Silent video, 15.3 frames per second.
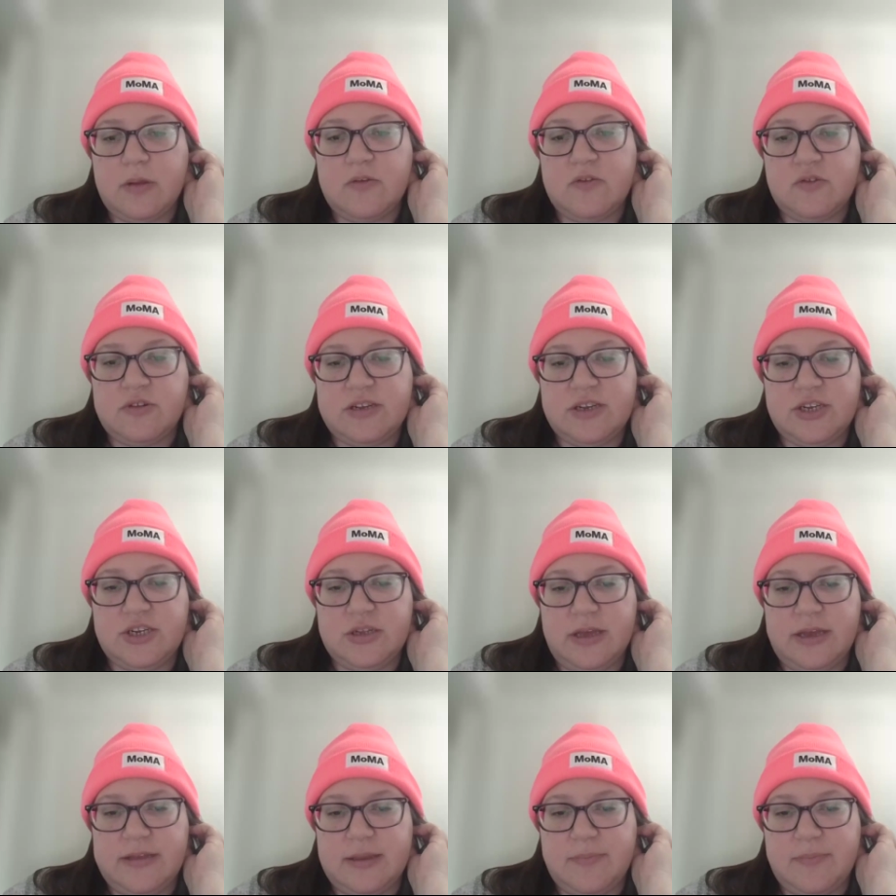strategic,
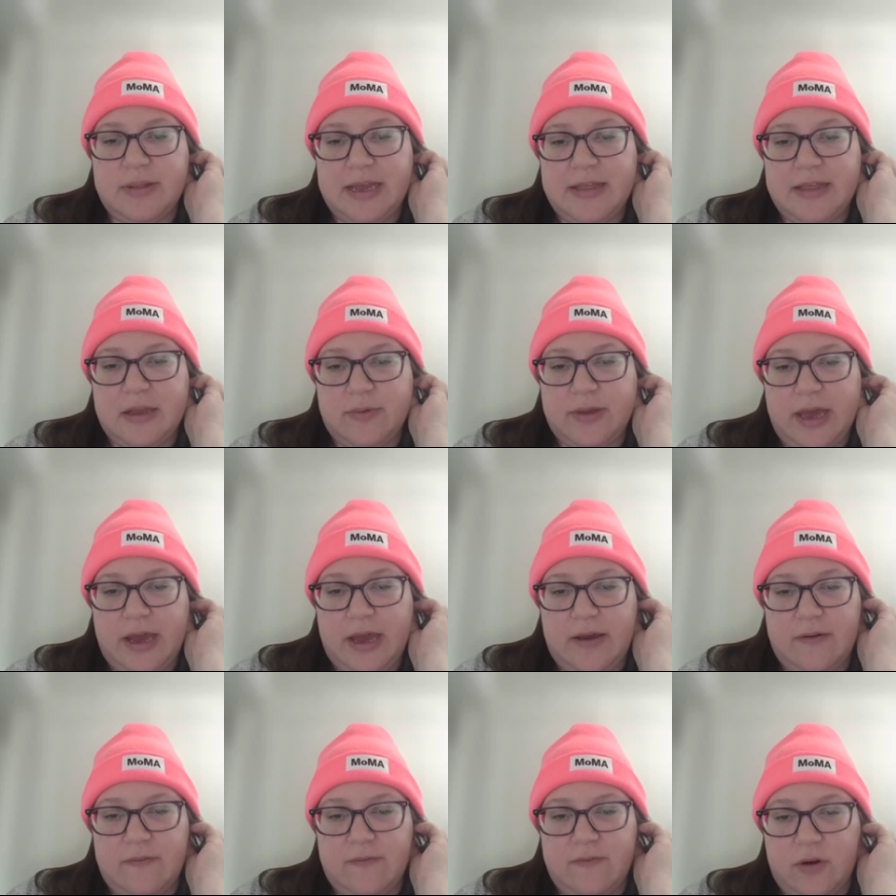like the plan that we
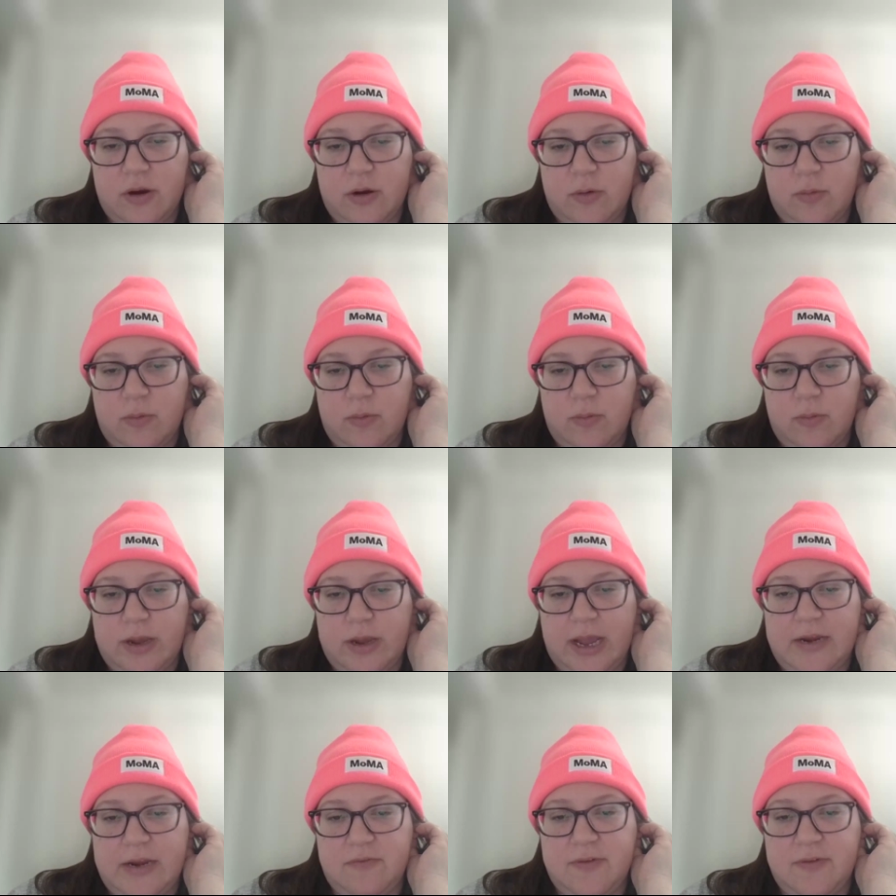have for what
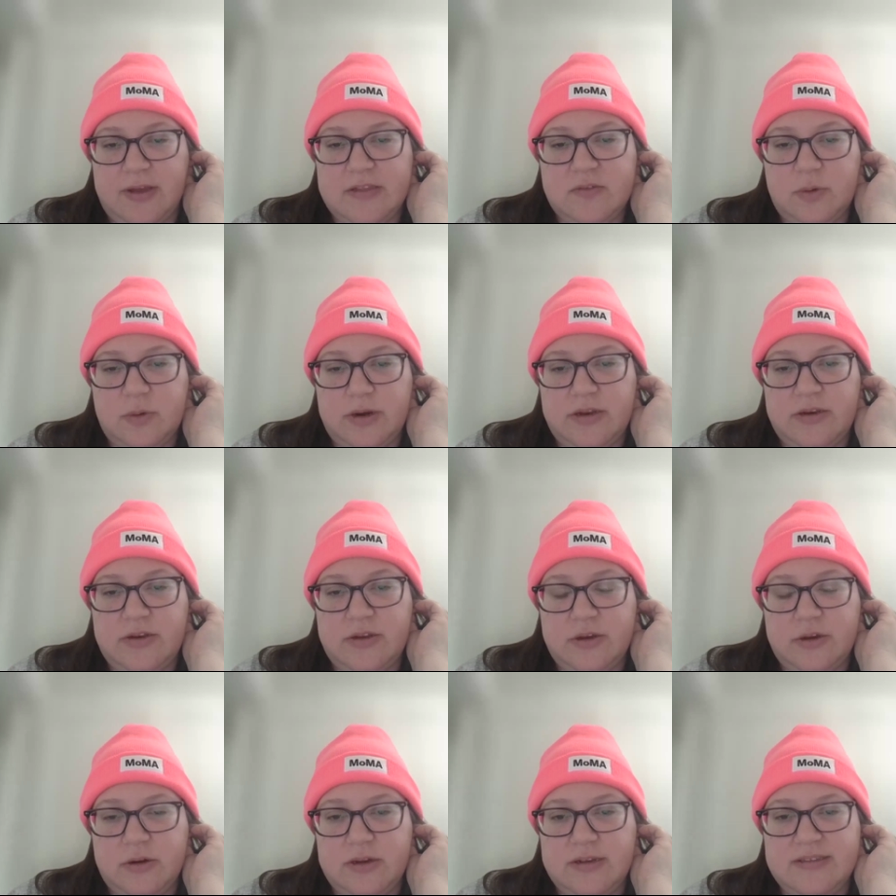kind of events we want to
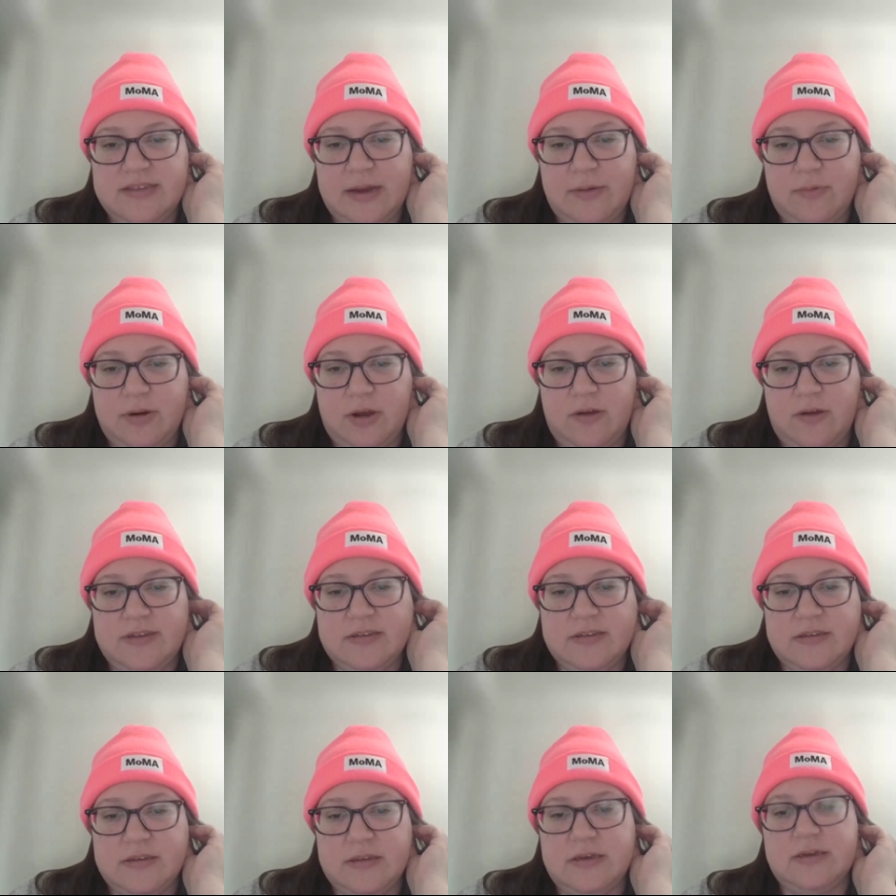do, because that would
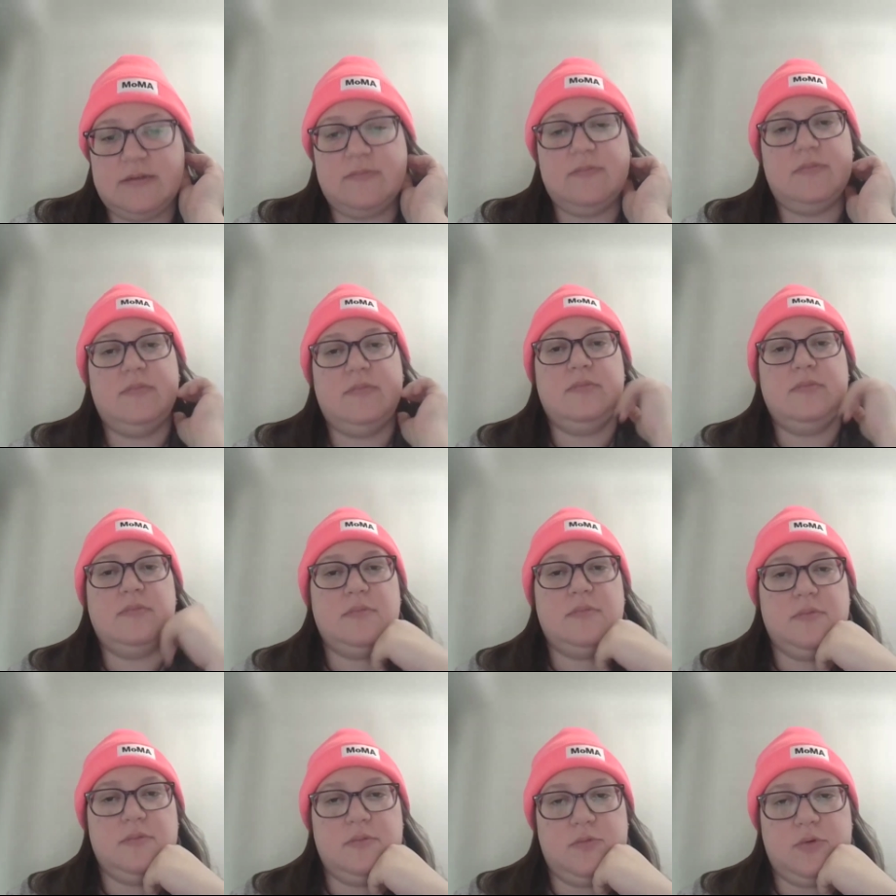obviously like
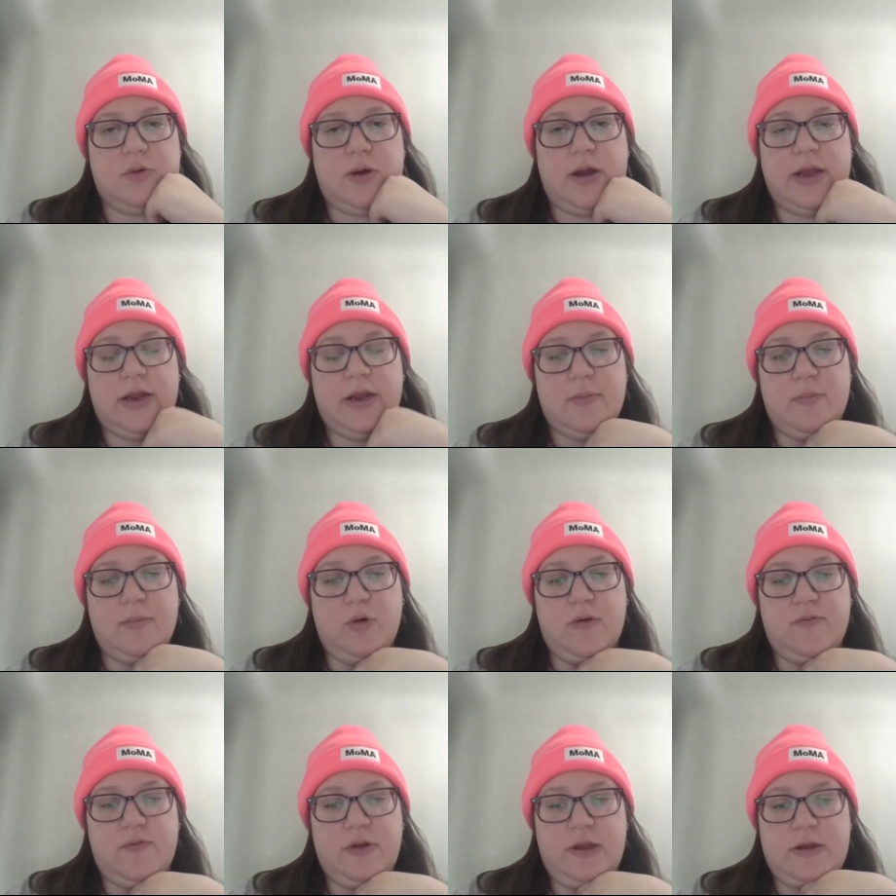require
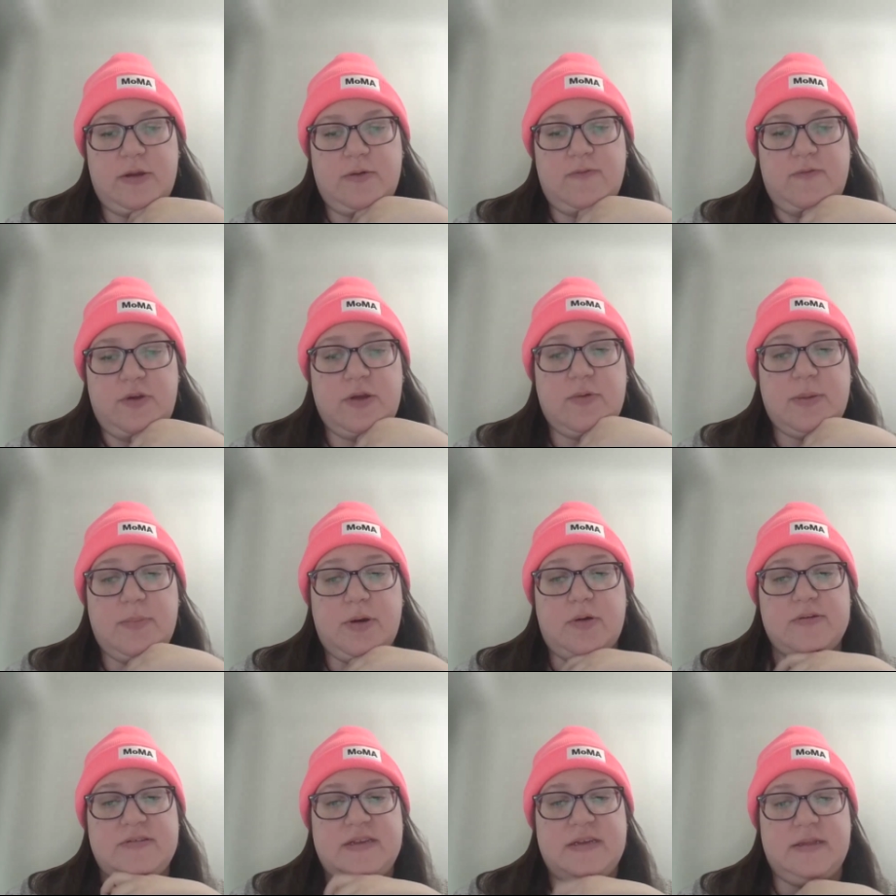more frequent
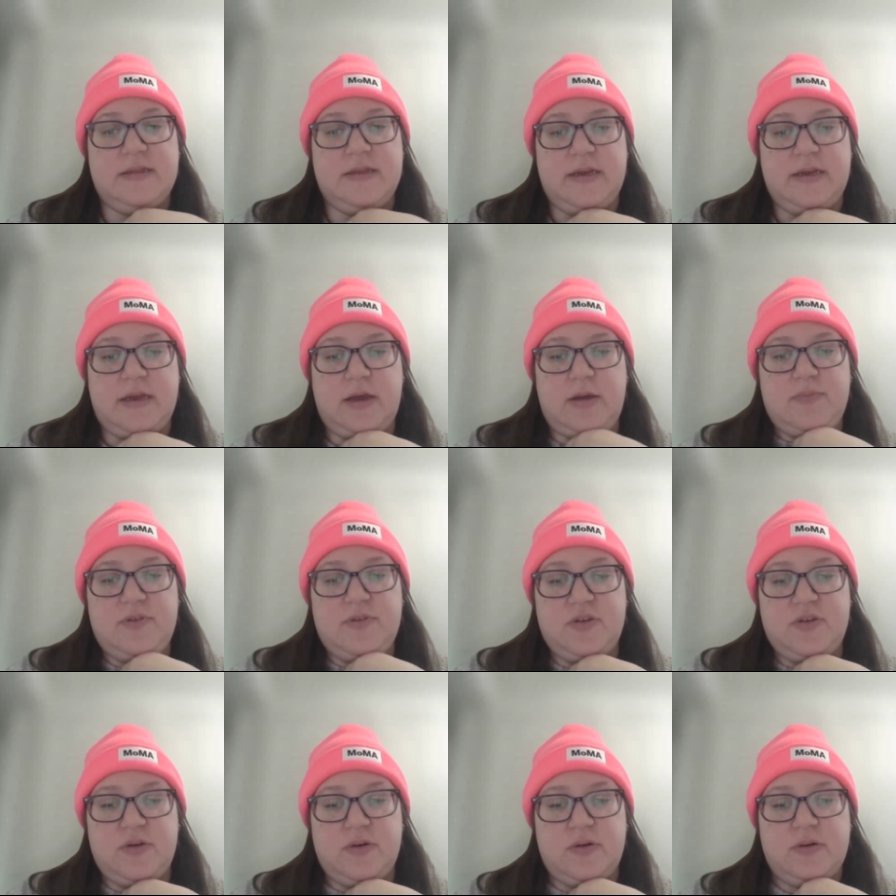posting leading up
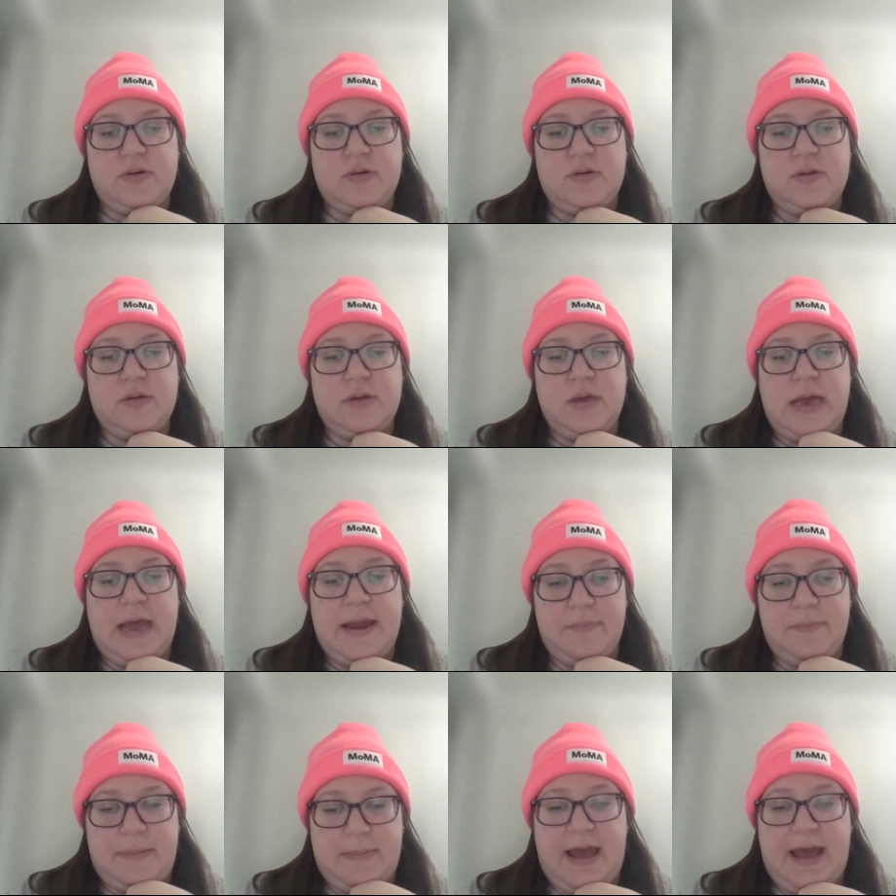to
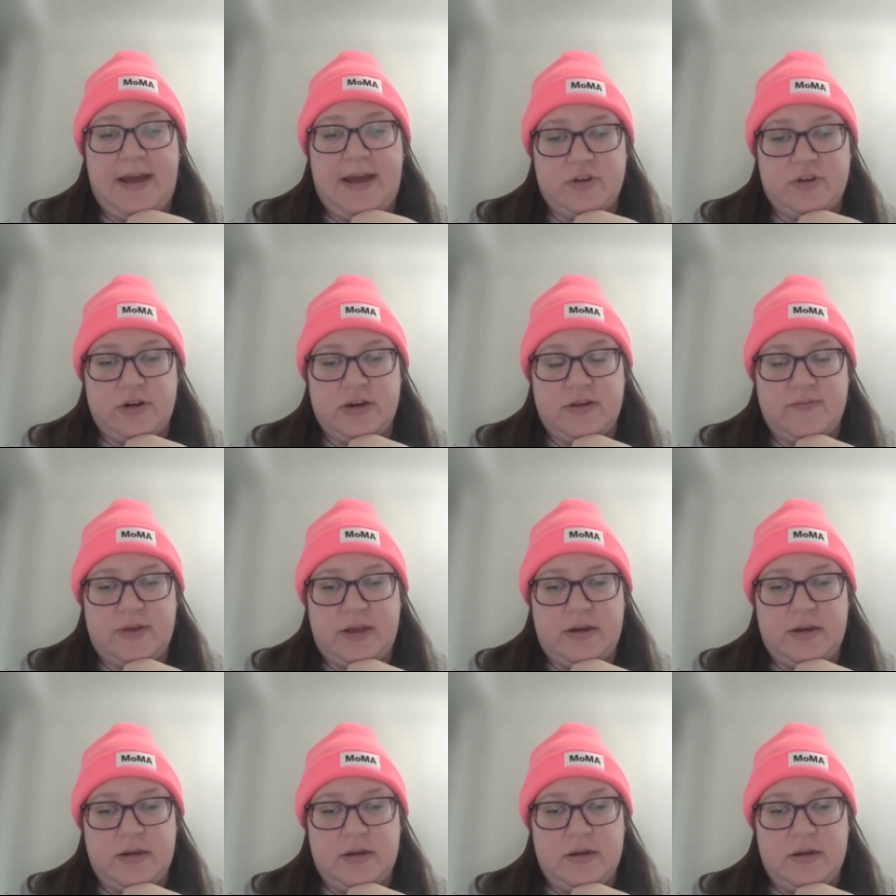and after an
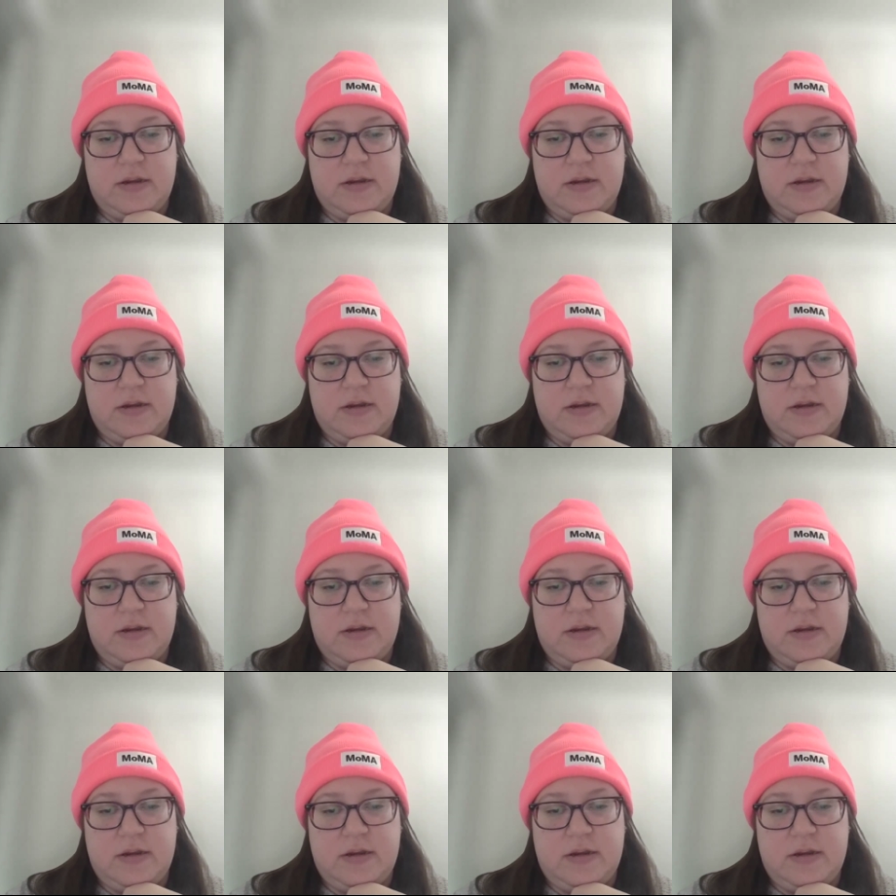event.